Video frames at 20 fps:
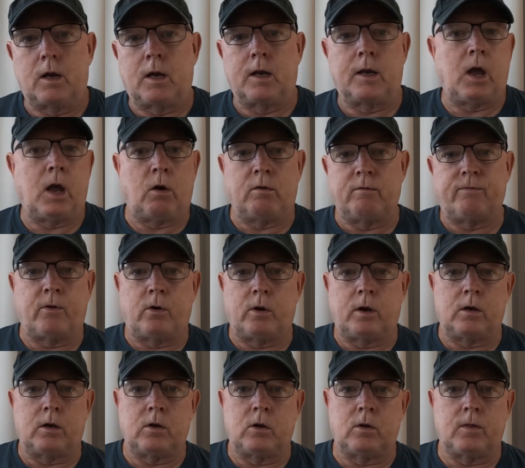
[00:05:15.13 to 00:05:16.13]
I can go and
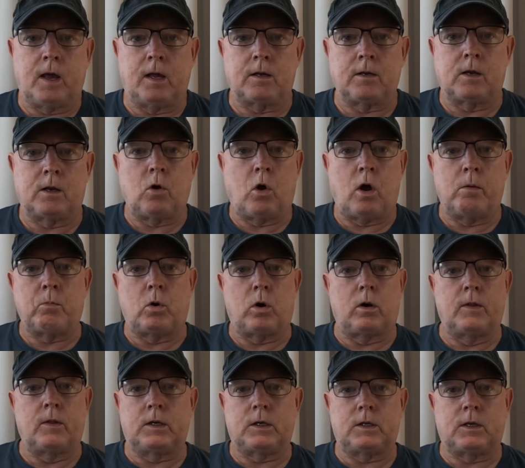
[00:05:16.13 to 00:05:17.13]
find a 2009
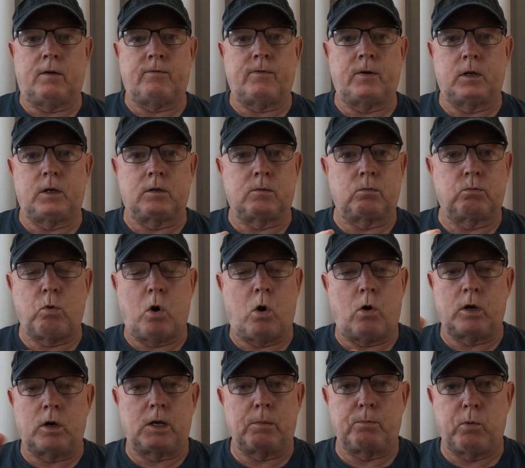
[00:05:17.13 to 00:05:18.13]
model. This stuff is
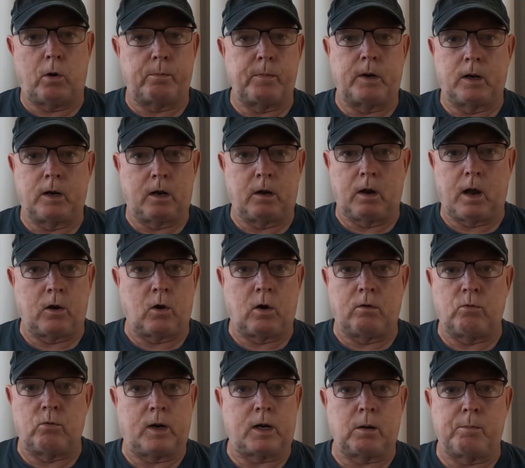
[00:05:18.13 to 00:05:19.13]
wildly popular,
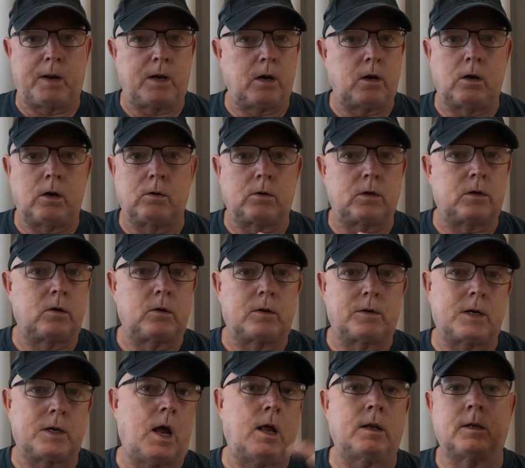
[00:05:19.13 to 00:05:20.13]
and I've recommended it to
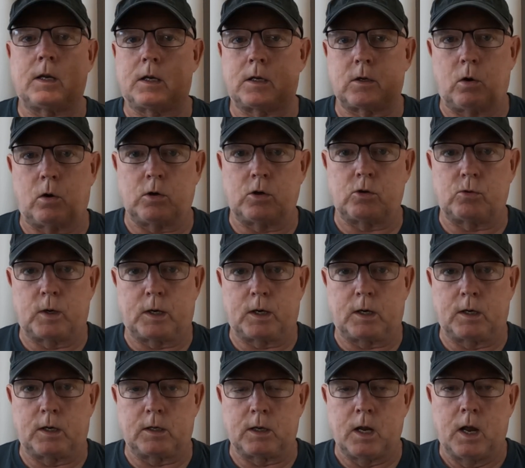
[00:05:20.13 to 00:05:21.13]
tons of Scotch
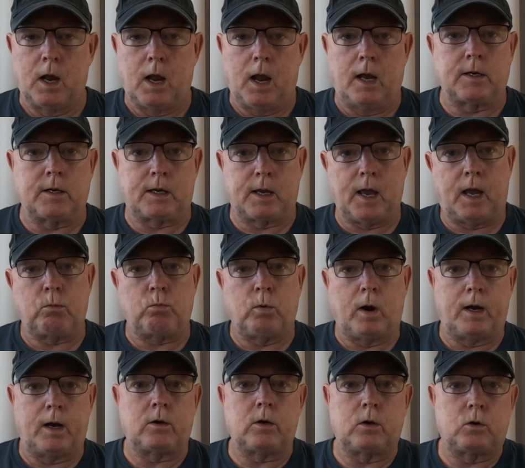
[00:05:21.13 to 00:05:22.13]
drinkers as a
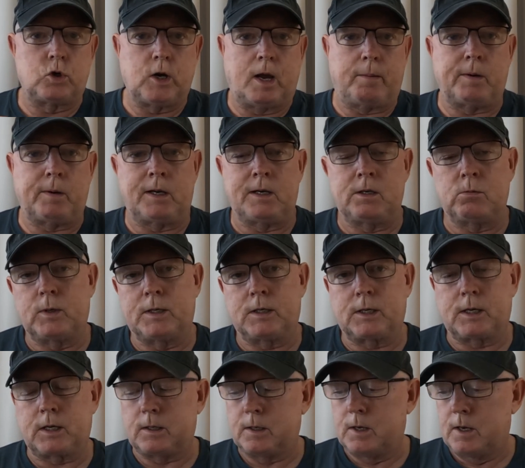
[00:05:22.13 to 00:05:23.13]
gateway to Japanese
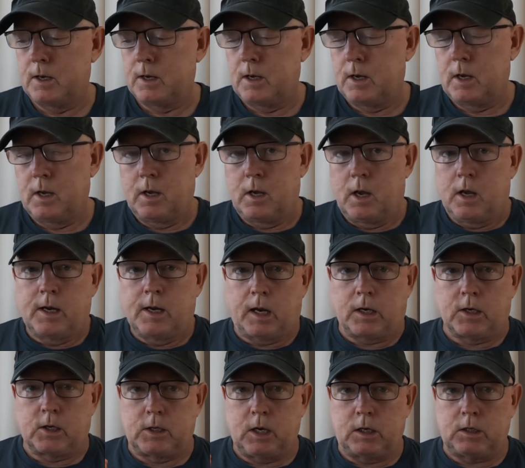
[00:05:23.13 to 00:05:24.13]
whiskey.
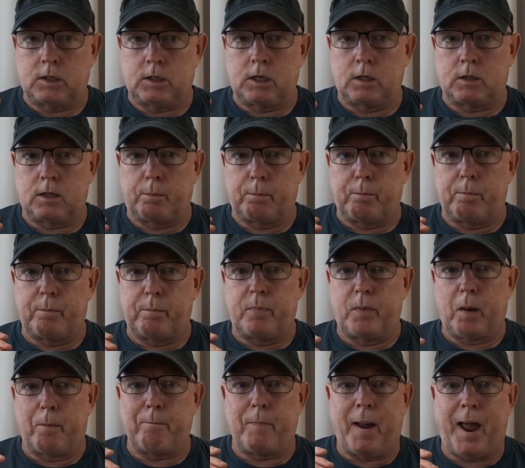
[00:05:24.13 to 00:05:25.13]
It's just
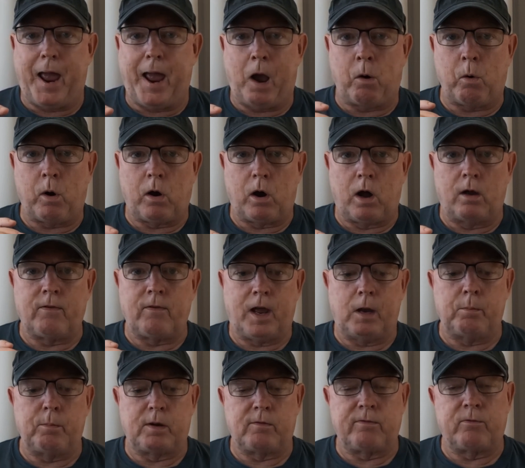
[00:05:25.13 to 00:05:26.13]
the power I've
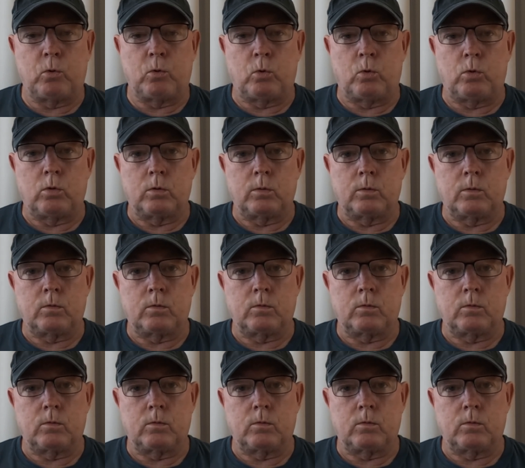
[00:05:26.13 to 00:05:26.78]
had before.